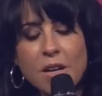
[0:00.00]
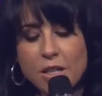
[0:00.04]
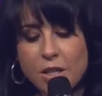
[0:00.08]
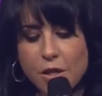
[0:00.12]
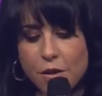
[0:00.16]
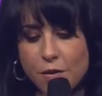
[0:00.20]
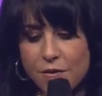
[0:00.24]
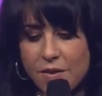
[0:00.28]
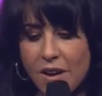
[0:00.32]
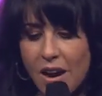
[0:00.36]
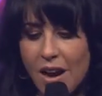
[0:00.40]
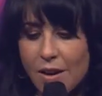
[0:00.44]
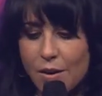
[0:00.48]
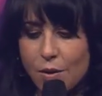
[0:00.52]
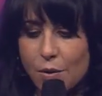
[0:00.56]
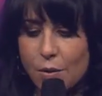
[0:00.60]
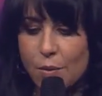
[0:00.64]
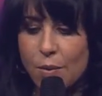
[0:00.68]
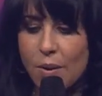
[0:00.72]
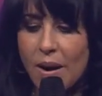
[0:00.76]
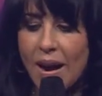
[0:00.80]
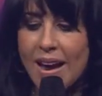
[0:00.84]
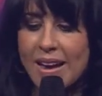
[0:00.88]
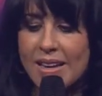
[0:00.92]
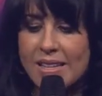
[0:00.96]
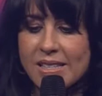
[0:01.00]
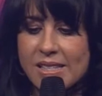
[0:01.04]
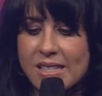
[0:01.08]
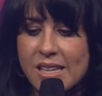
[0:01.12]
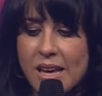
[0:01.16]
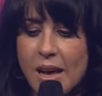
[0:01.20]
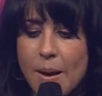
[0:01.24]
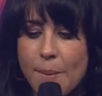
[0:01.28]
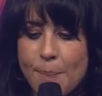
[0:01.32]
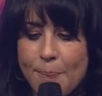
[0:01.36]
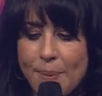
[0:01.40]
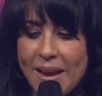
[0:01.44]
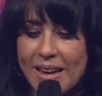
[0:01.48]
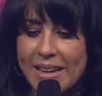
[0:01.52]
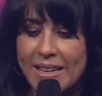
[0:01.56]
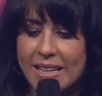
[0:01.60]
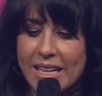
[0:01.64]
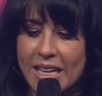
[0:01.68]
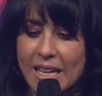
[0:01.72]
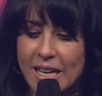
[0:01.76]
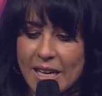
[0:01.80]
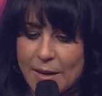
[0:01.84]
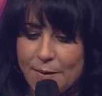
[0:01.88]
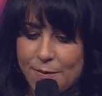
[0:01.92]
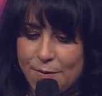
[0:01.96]
You've got to rise up and
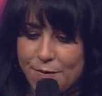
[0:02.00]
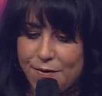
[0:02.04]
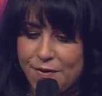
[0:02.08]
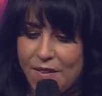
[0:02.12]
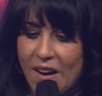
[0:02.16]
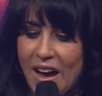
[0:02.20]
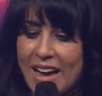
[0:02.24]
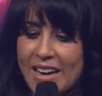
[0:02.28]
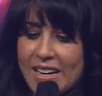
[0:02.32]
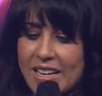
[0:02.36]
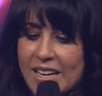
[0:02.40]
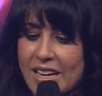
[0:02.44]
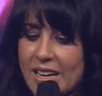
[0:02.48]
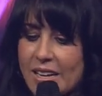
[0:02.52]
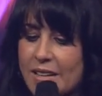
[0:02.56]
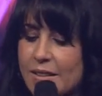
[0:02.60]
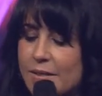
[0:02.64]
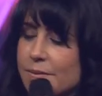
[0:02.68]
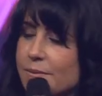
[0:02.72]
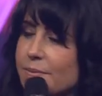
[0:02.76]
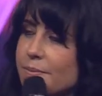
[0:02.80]
keep fighting.